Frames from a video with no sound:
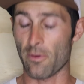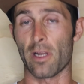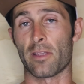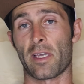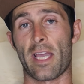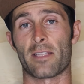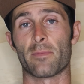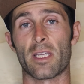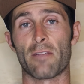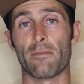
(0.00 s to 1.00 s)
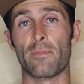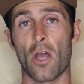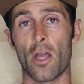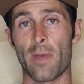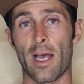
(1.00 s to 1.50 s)
we're going to check out some gear from
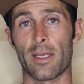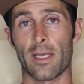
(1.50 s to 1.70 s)
Nomad.